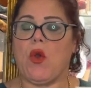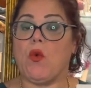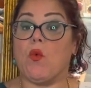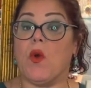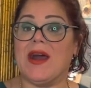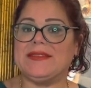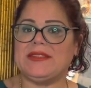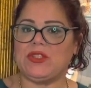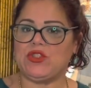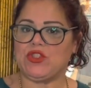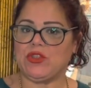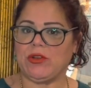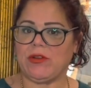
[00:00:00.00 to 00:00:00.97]
Wanting
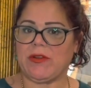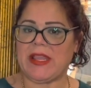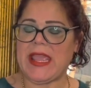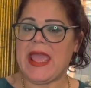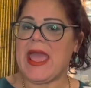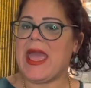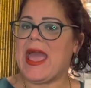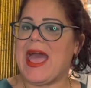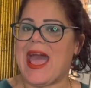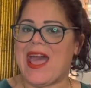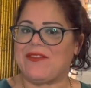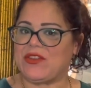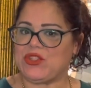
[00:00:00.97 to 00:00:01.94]
jewelry,
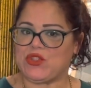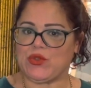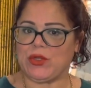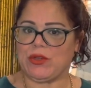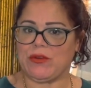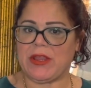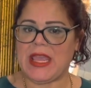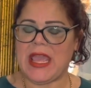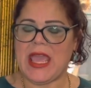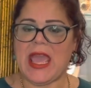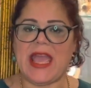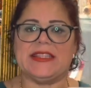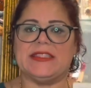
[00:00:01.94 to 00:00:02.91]
having jewelry,
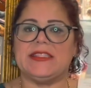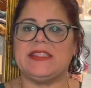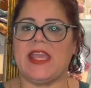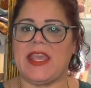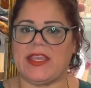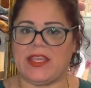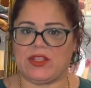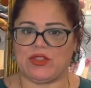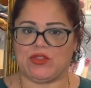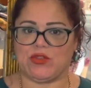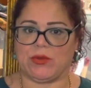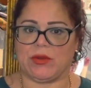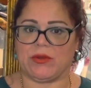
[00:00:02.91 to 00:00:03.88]
and taking
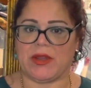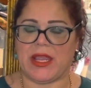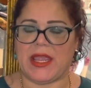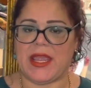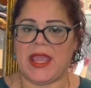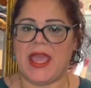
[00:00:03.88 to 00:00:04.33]
jewelry.